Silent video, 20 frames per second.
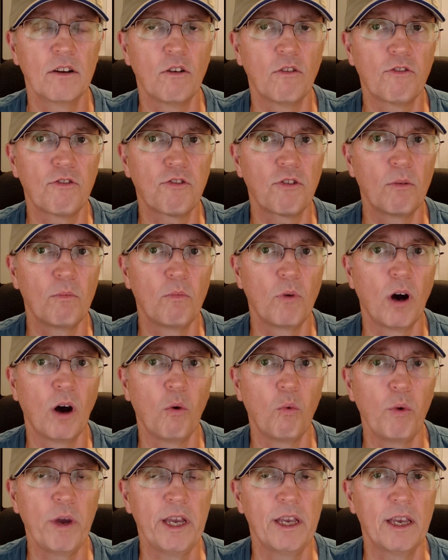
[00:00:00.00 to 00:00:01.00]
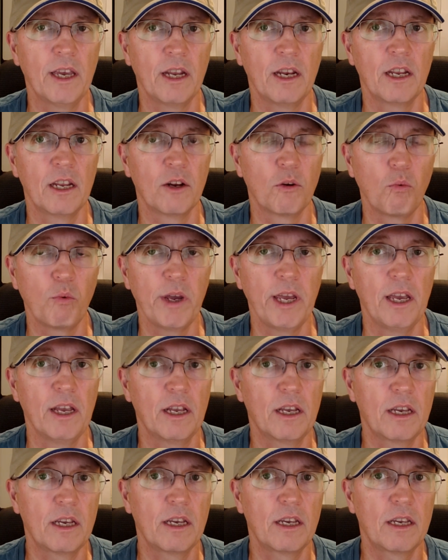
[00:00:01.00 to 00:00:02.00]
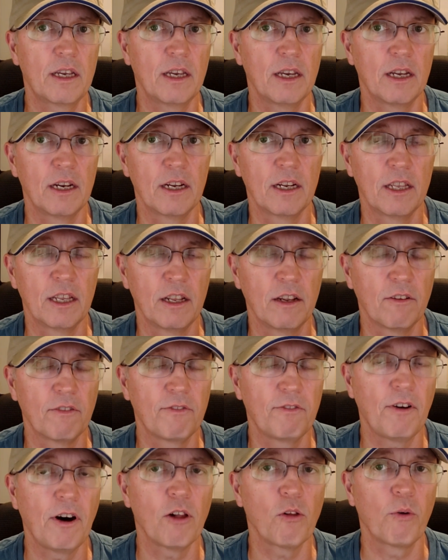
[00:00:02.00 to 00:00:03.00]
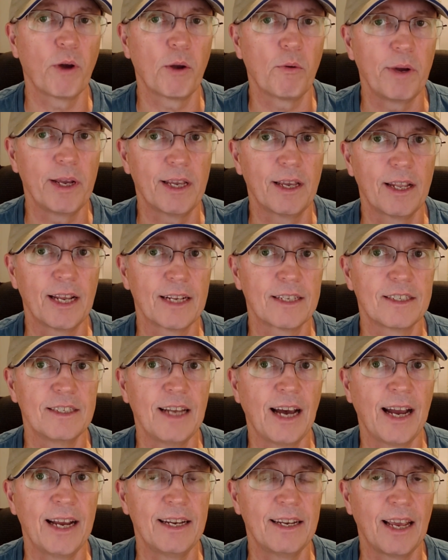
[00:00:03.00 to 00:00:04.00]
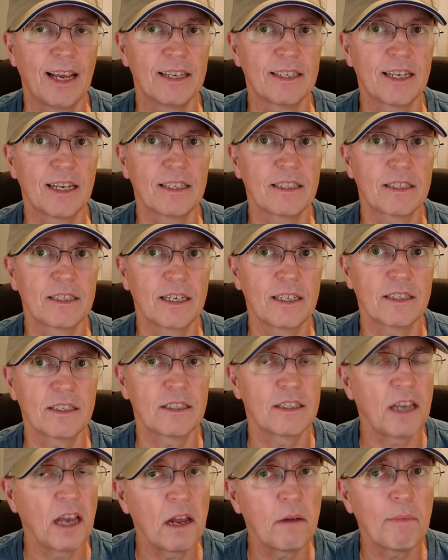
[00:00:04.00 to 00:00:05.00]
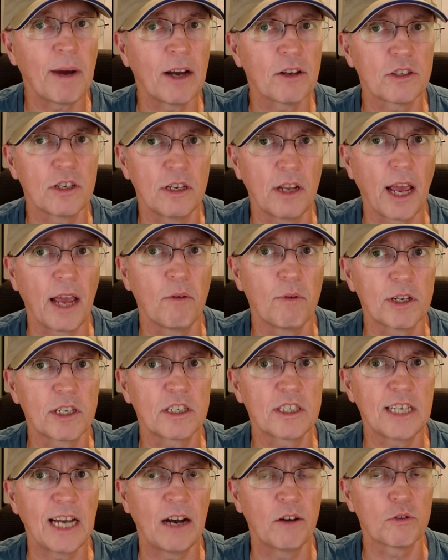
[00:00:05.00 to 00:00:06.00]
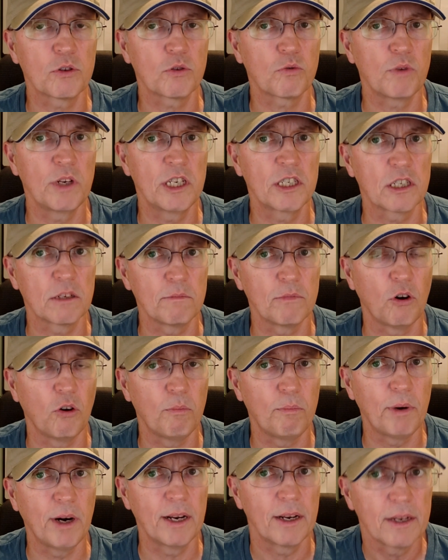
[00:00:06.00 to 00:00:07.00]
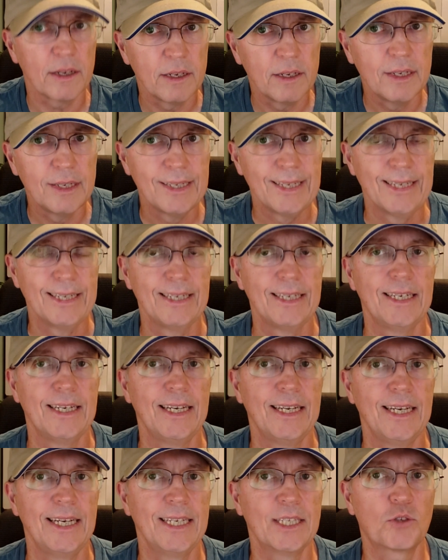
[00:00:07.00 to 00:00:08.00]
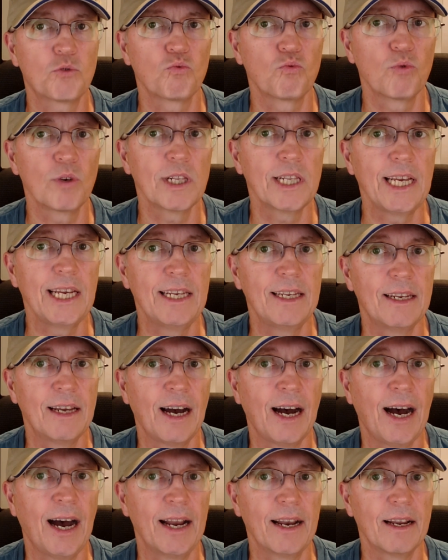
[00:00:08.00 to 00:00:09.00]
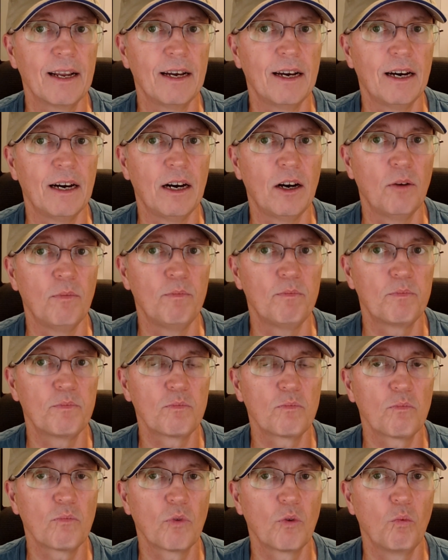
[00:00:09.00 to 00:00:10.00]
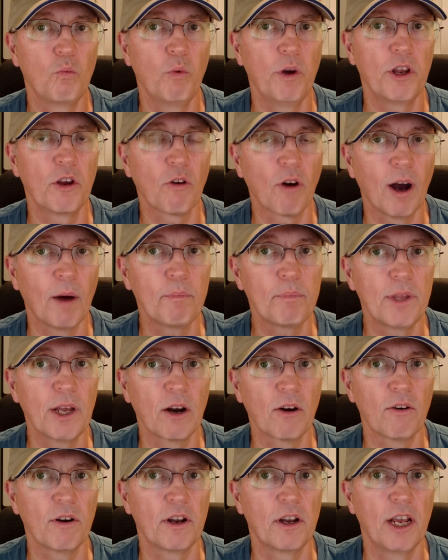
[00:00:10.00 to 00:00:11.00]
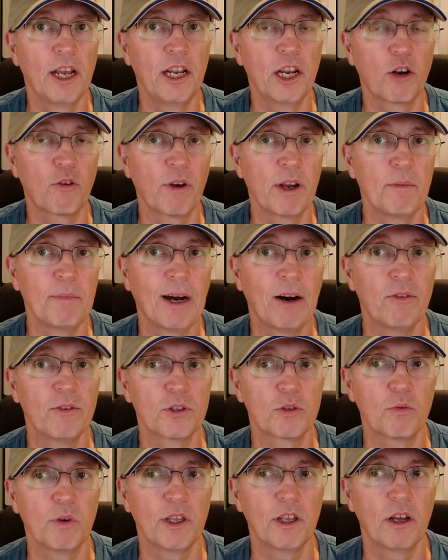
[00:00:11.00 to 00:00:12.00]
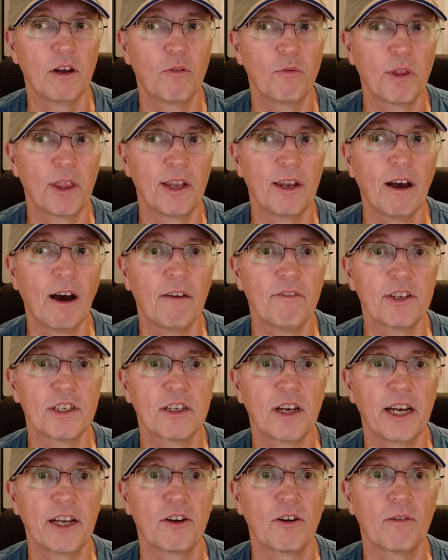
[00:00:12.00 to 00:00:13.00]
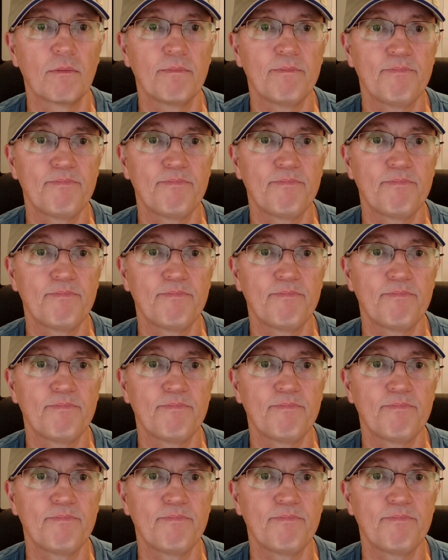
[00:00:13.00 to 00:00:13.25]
from a weekend in a week, and then the following weekend, that's 9 days. That's 10 miles a day, which sounds reasonable, but it's really not when you're up there in the Green Mountains with a novice hiker.